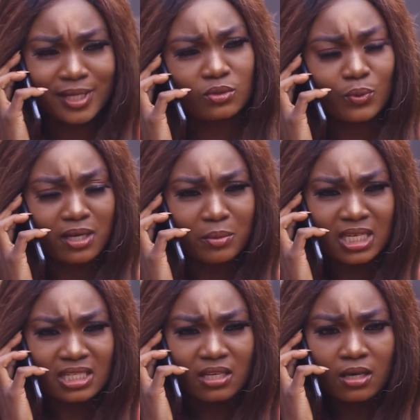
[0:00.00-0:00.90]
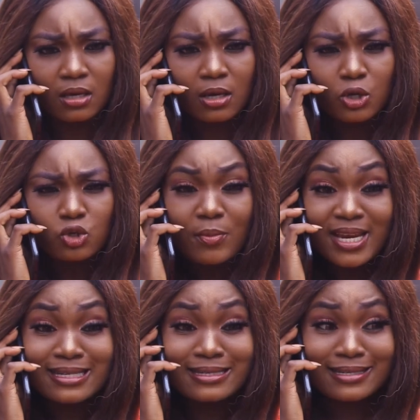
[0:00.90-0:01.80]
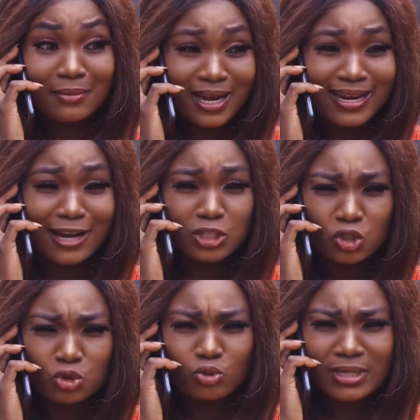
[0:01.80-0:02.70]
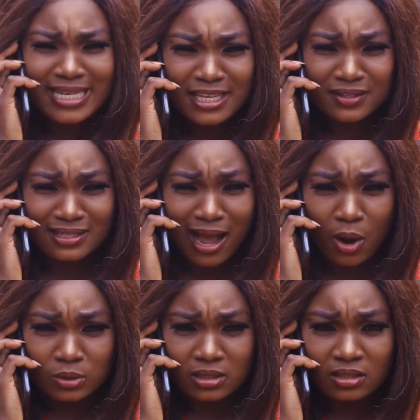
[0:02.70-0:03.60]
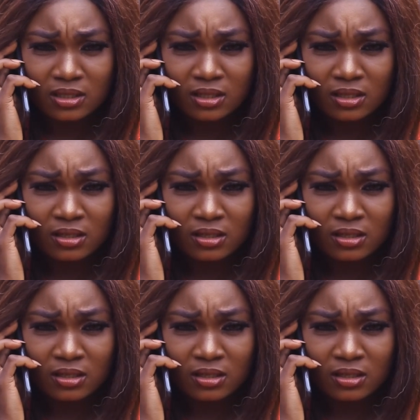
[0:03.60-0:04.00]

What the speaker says: Wait, wait a minute. You mean the man asked you to leave his house?